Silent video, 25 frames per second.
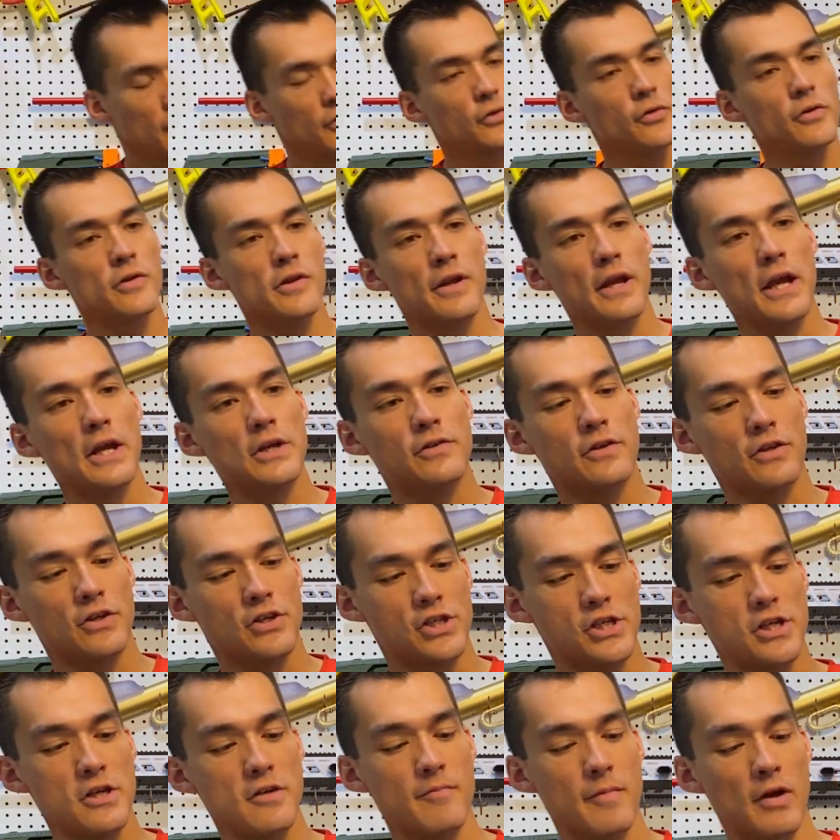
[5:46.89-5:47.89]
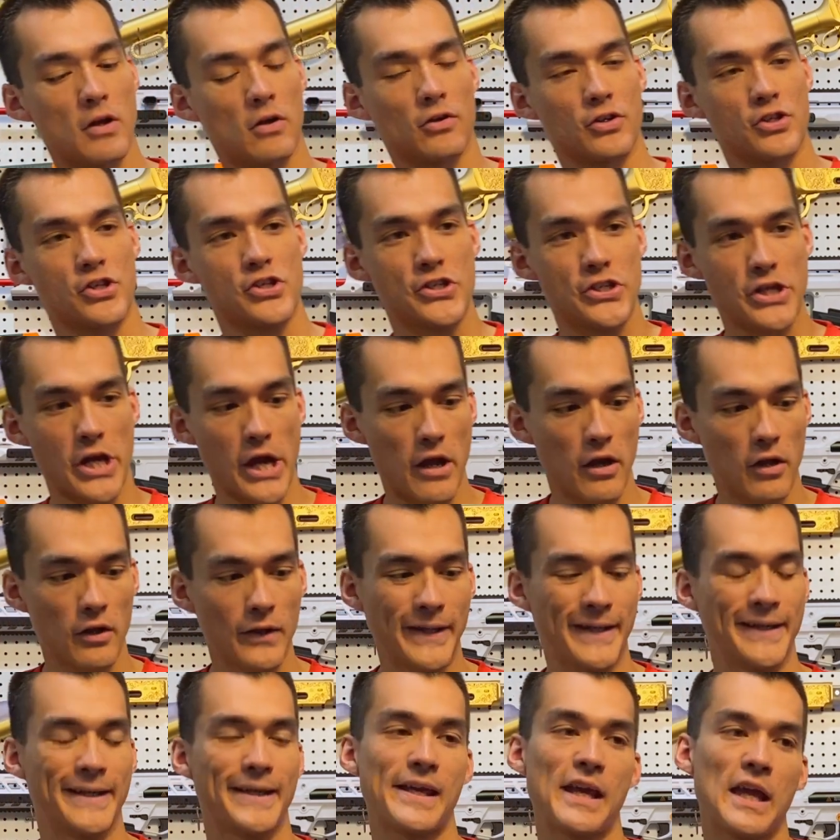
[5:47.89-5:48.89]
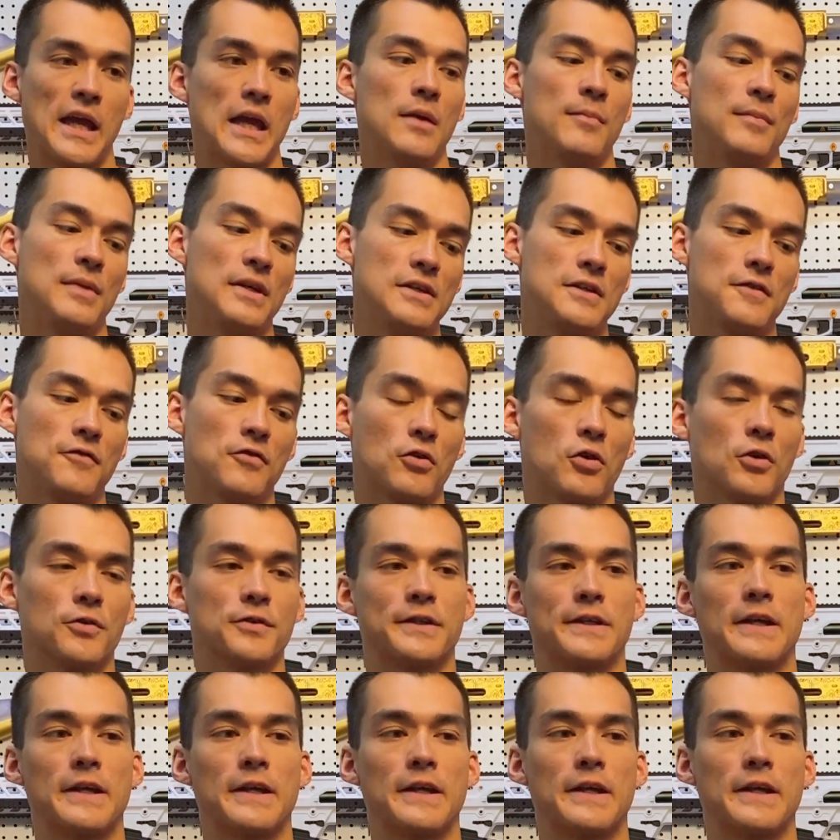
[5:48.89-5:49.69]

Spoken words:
Due to the nature of the sheet metal shell, it can be difficult